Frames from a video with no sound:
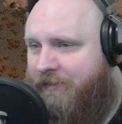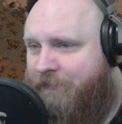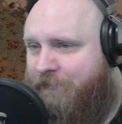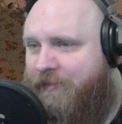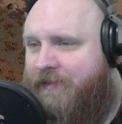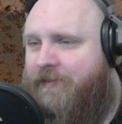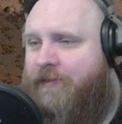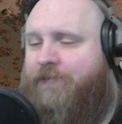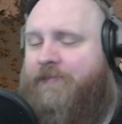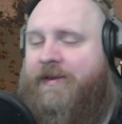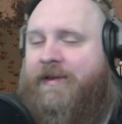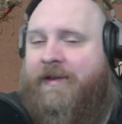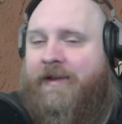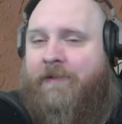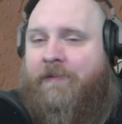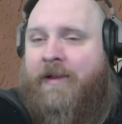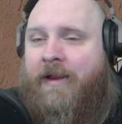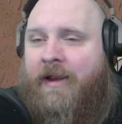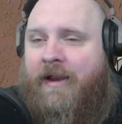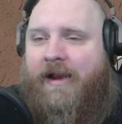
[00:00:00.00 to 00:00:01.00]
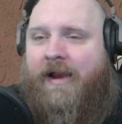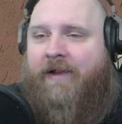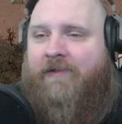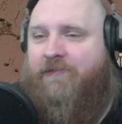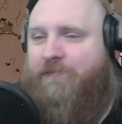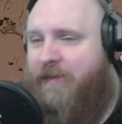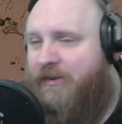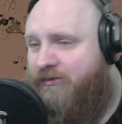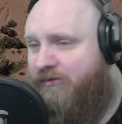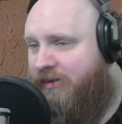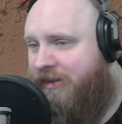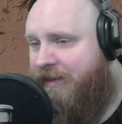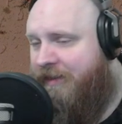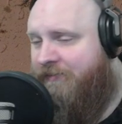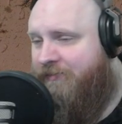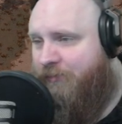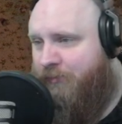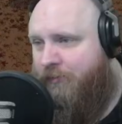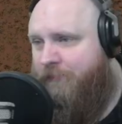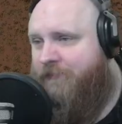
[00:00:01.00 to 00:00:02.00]
a bit over here, especially in
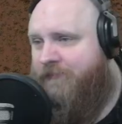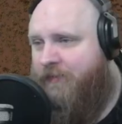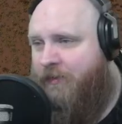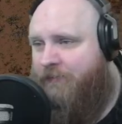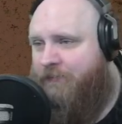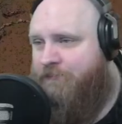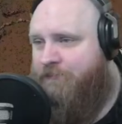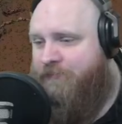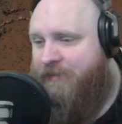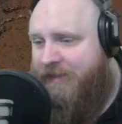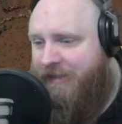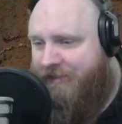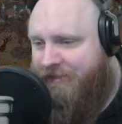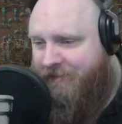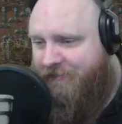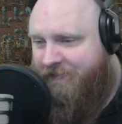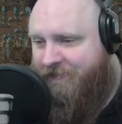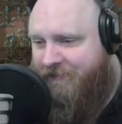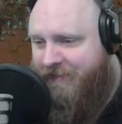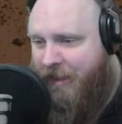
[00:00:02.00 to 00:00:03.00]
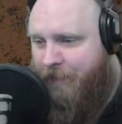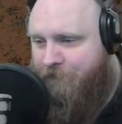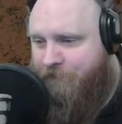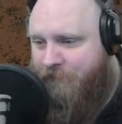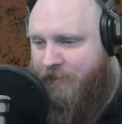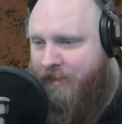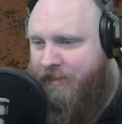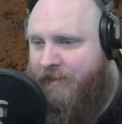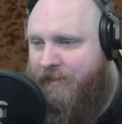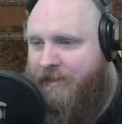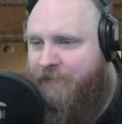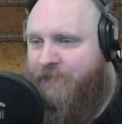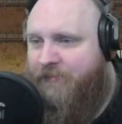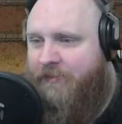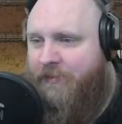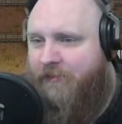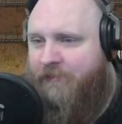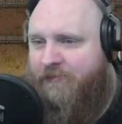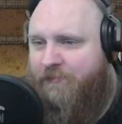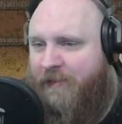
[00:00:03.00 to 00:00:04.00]
terms of beacons. Now, if you
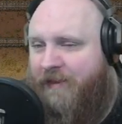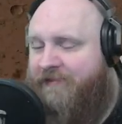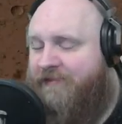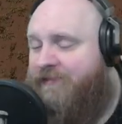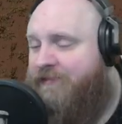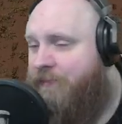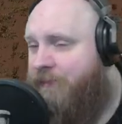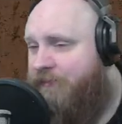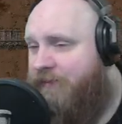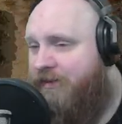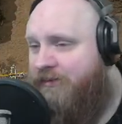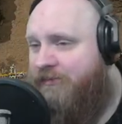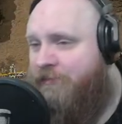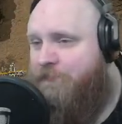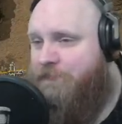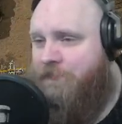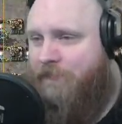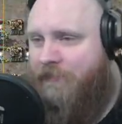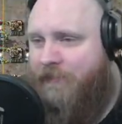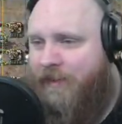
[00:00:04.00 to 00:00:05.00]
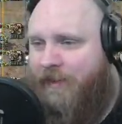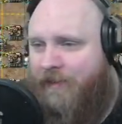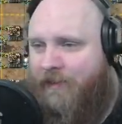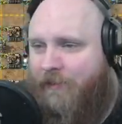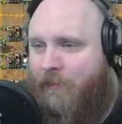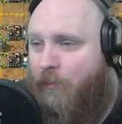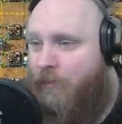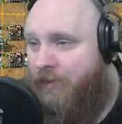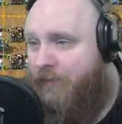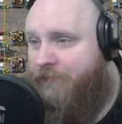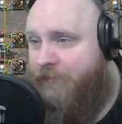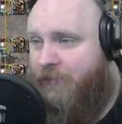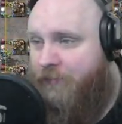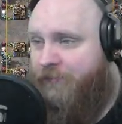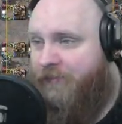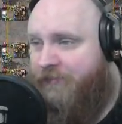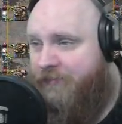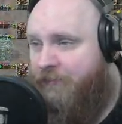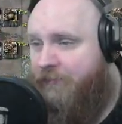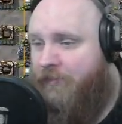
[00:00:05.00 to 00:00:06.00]
know space exploration, or if you know
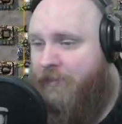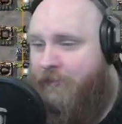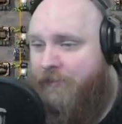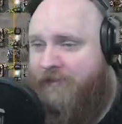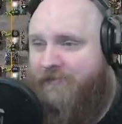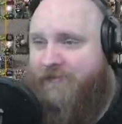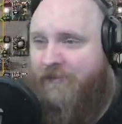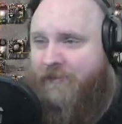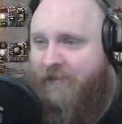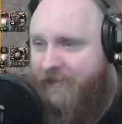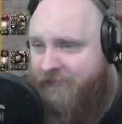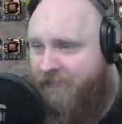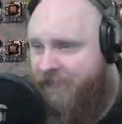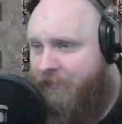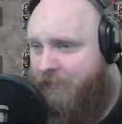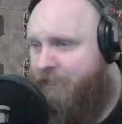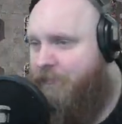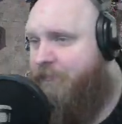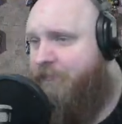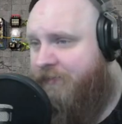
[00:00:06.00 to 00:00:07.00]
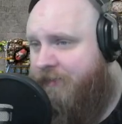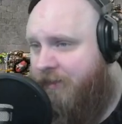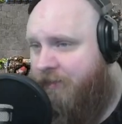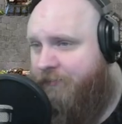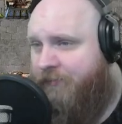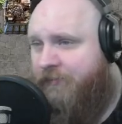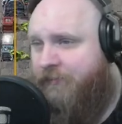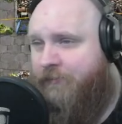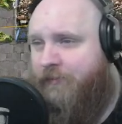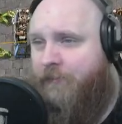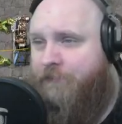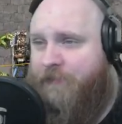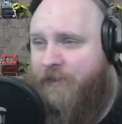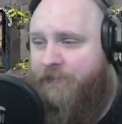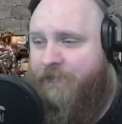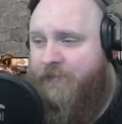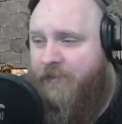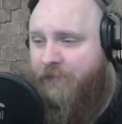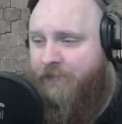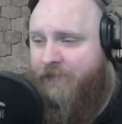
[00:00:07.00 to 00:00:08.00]
Factorio, let's start off with Vanilla Factorio.
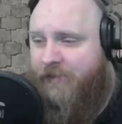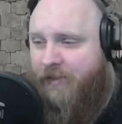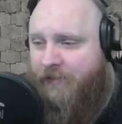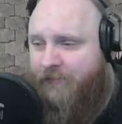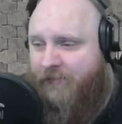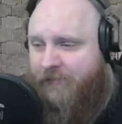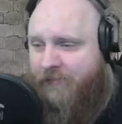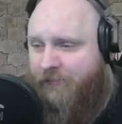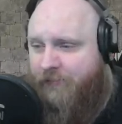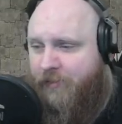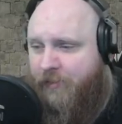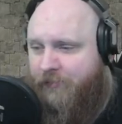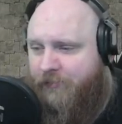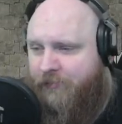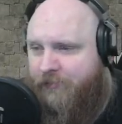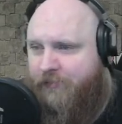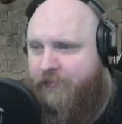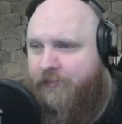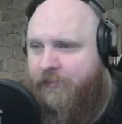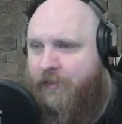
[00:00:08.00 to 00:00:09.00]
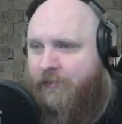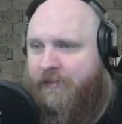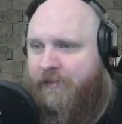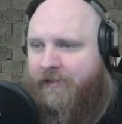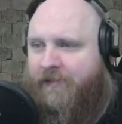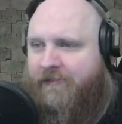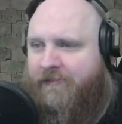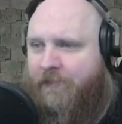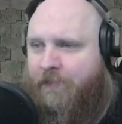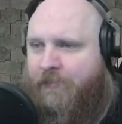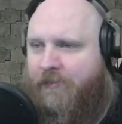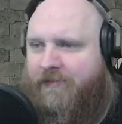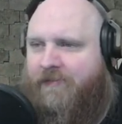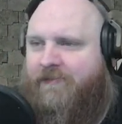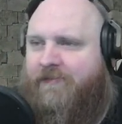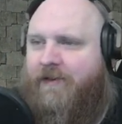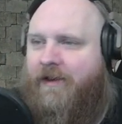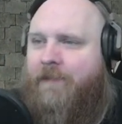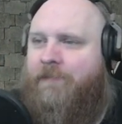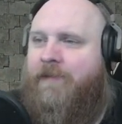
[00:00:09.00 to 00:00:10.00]
If you know Vanilla Factorio, you do know that at some point in
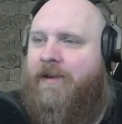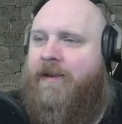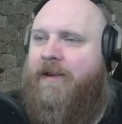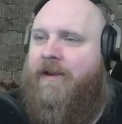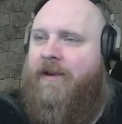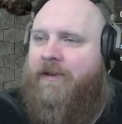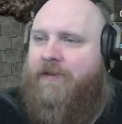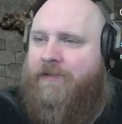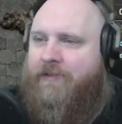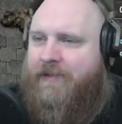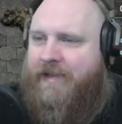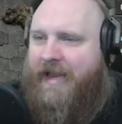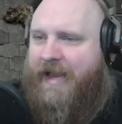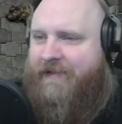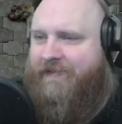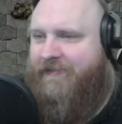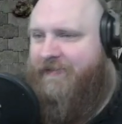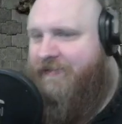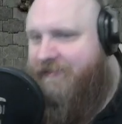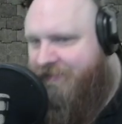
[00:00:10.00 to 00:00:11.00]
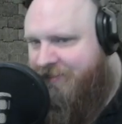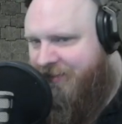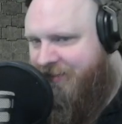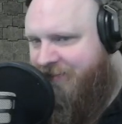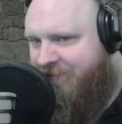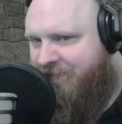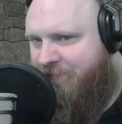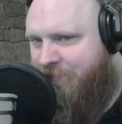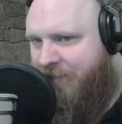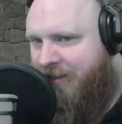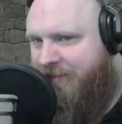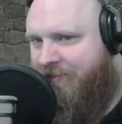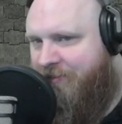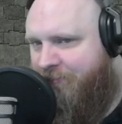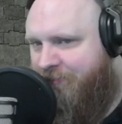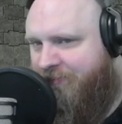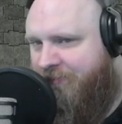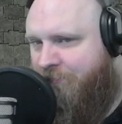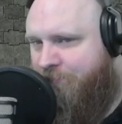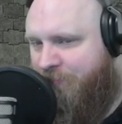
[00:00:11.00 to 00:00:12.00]
time, you get these magnificent